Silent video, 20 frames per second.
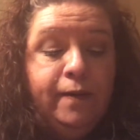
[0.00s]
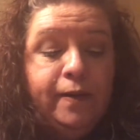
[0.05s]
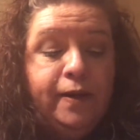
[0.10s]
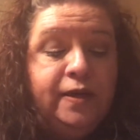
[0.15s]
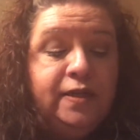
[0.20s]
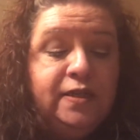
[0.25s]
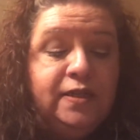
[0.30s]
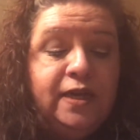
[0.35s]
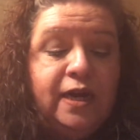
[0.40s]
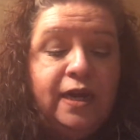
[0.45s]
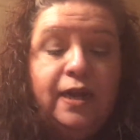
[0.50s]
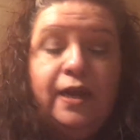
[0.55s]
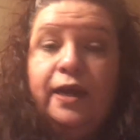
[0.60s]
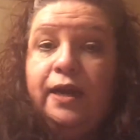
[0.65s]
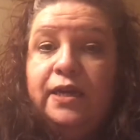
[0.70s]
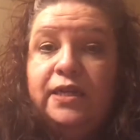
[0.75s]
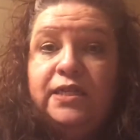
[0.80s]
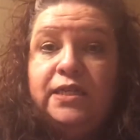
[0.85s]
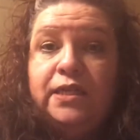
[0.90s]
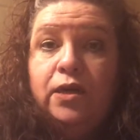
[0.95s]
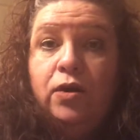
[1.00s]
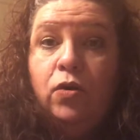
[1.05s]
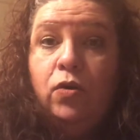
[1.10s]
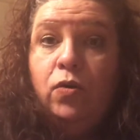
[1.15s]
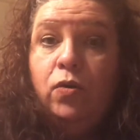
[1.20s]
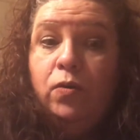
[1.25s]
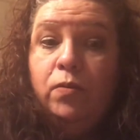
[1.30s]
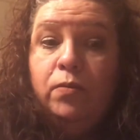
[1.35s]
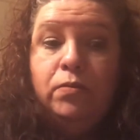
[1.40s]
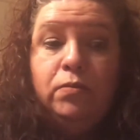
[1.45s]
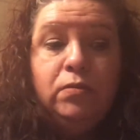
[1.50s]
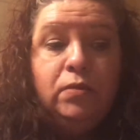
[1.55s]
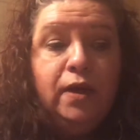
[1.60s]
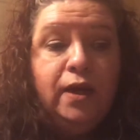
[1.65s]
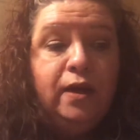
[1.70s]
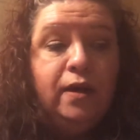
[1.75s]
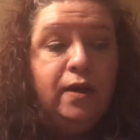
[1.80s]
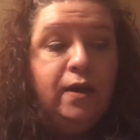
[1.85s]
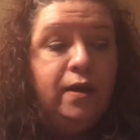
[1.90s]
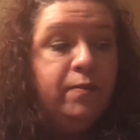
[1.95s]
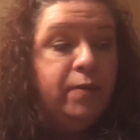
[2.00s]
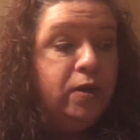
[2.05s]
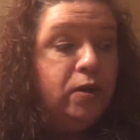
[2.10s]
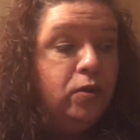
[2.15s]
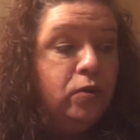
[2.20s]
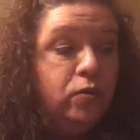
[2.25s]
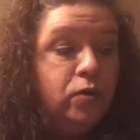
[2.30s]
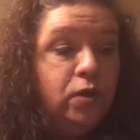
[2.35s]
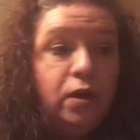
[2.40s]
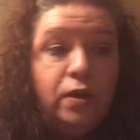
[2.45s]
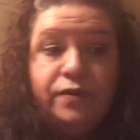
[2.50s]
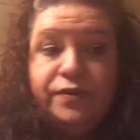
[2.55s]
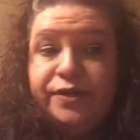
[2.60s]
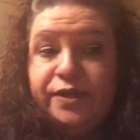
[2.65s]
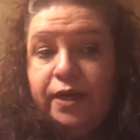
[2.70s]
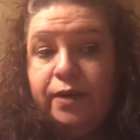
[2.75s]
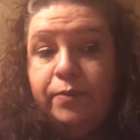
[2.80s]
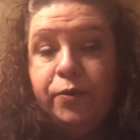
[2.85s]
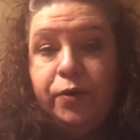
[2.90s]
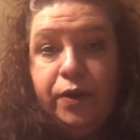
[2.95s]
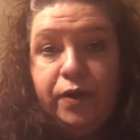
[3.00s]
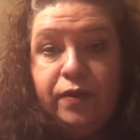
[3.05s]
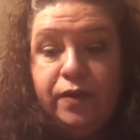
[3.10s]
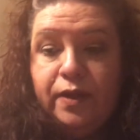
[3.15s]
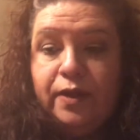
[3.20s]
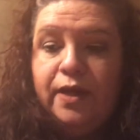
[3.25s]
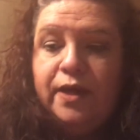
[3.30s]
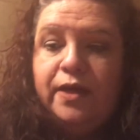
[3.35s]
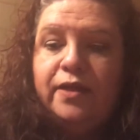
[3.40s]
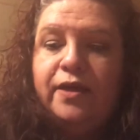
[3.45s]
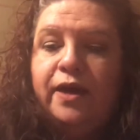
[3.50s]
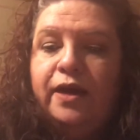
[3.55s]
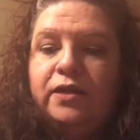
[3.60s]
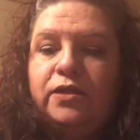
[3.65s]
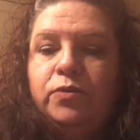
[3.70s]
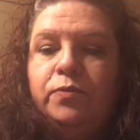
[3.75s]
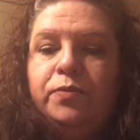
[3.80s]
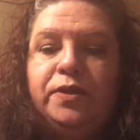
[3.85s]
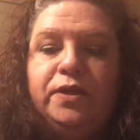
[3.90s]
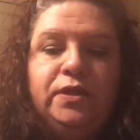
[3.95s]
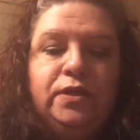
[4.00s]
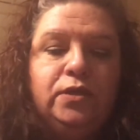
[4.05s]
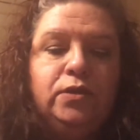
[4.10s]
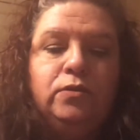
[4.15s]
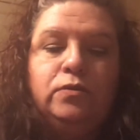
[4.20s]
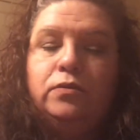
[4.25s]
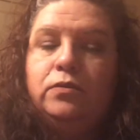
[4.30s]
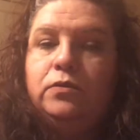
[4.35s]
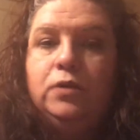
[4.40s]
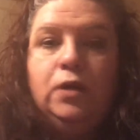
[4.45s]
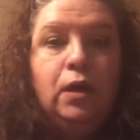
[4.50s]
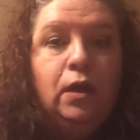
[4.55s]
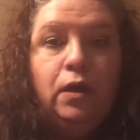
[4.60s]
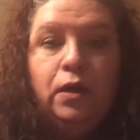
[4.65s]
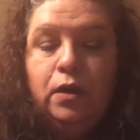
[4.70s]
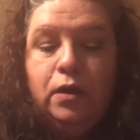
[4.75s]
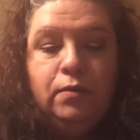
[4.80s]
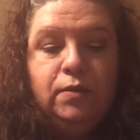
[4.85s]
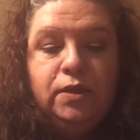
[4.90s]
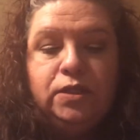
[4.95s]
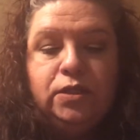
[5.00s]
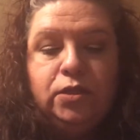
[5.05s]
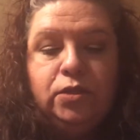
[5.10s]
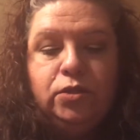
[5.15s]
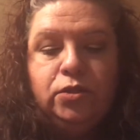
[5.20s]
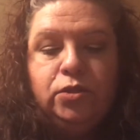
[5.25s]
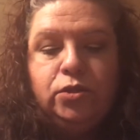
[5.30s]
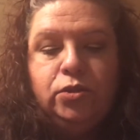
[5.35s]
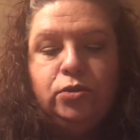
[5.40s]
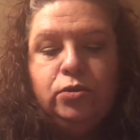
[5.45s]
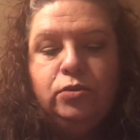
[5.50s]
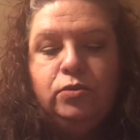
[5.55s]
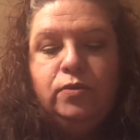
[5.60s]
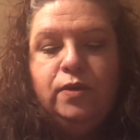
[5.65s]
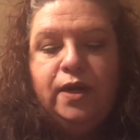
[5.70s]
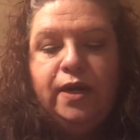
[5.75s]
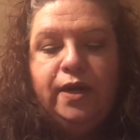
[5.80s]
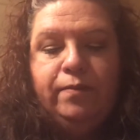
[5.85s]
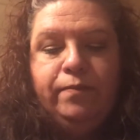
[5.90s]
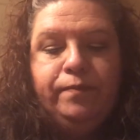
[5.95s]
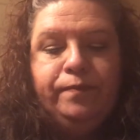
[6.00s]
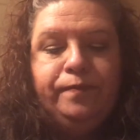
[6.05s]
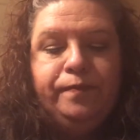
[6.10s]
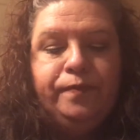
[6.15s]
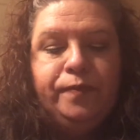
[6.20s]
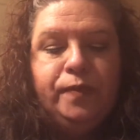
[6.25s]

It's not like I sit home and am alone all the time or anything like that. So please don't misconstrue what I'm